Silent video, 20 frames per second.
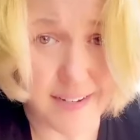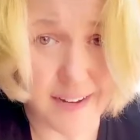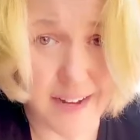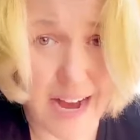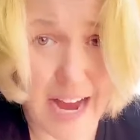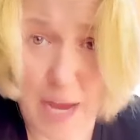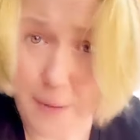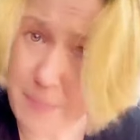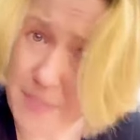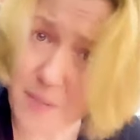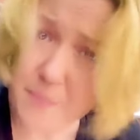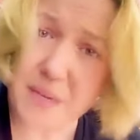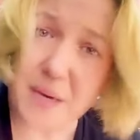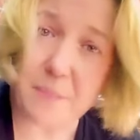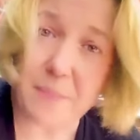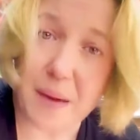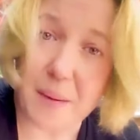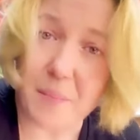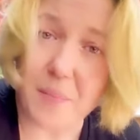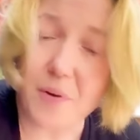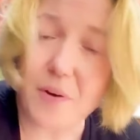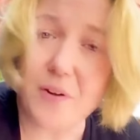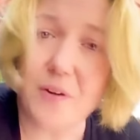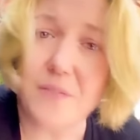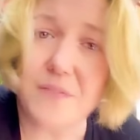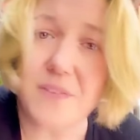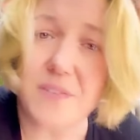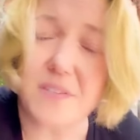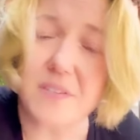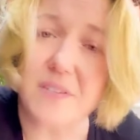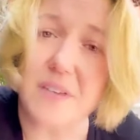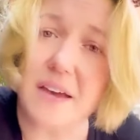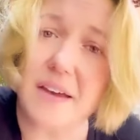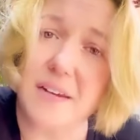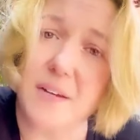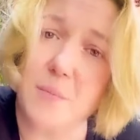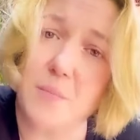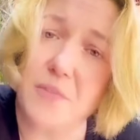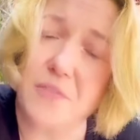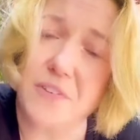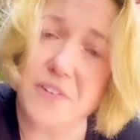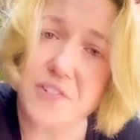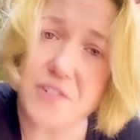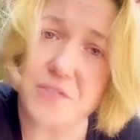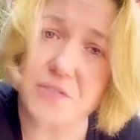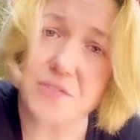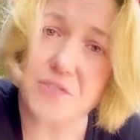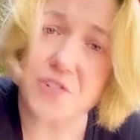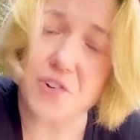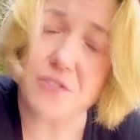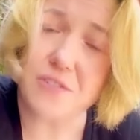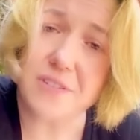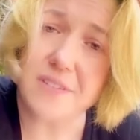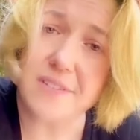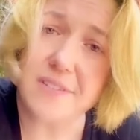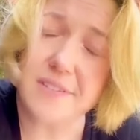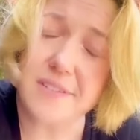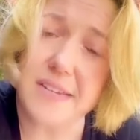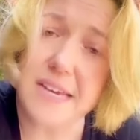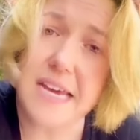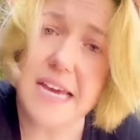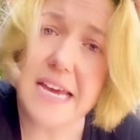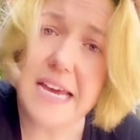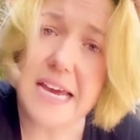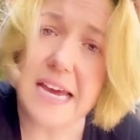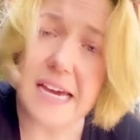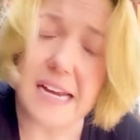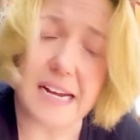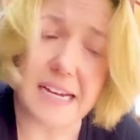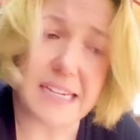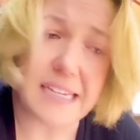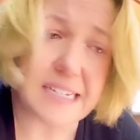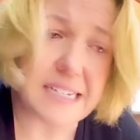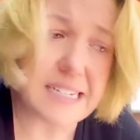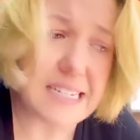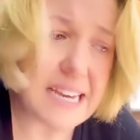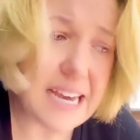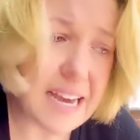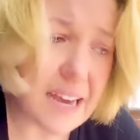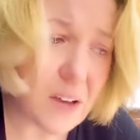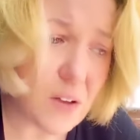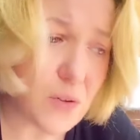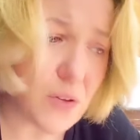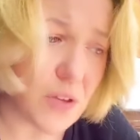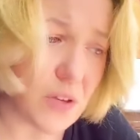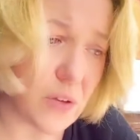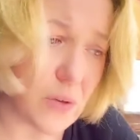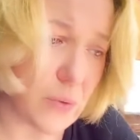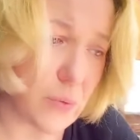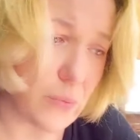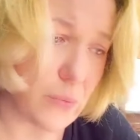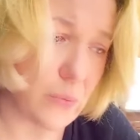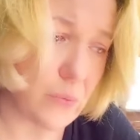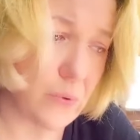I happen to be a member of the Society of Professional Journalists, and I can tell you